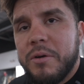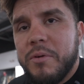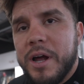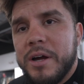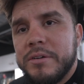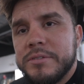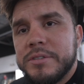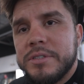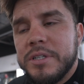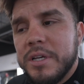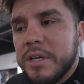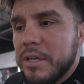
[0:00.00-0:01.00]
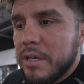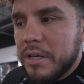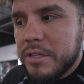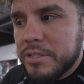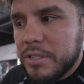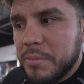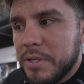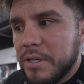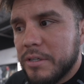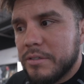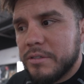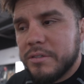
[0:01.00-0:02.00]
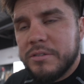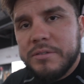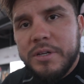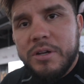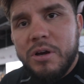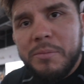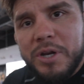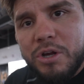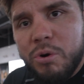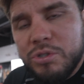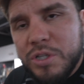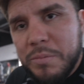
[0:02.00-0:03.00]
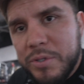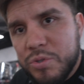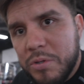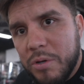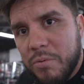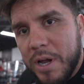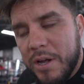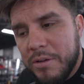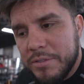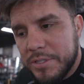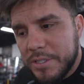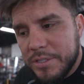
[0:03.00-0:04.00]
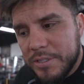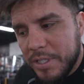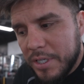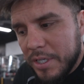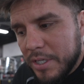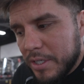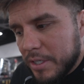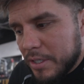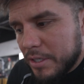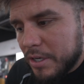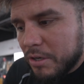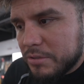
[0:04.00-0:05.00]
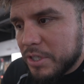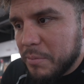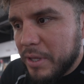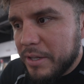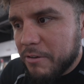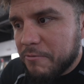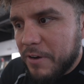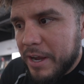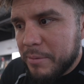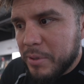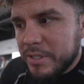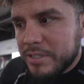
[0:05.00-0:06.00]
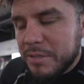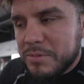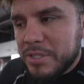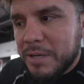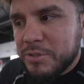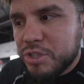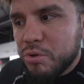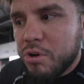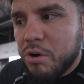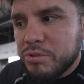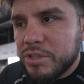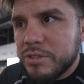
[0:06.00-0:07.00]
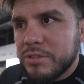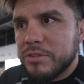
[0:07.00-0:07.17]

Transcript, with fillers: rounds, and it's gonna be good. You know, I'm gonna coach him between the rounds, and you know, simulating the fight, but at the same time still coaching.